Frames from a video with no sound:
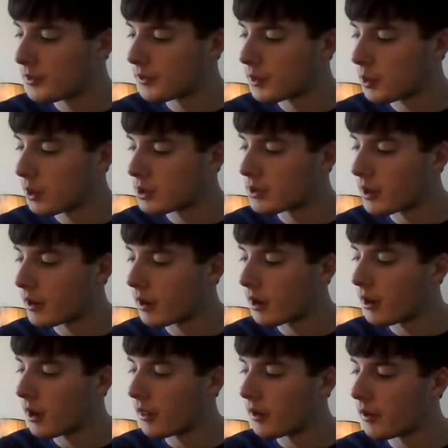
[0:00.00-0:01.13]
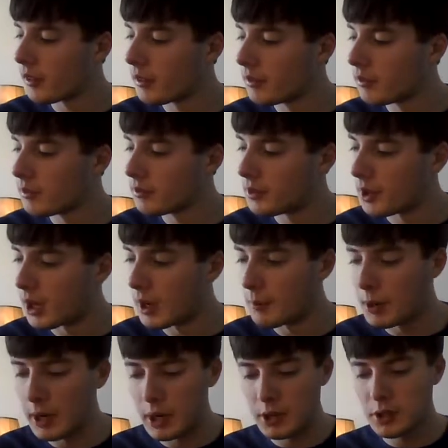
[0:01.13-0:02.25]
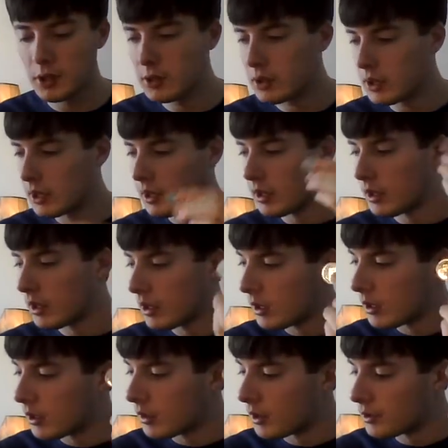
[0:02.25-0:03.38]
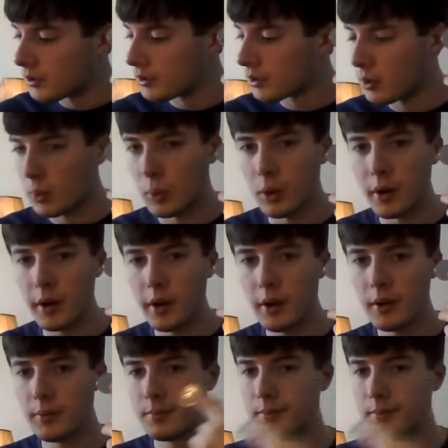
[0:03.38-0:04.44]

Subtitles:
Of course, there are other denominations. This is a quarter.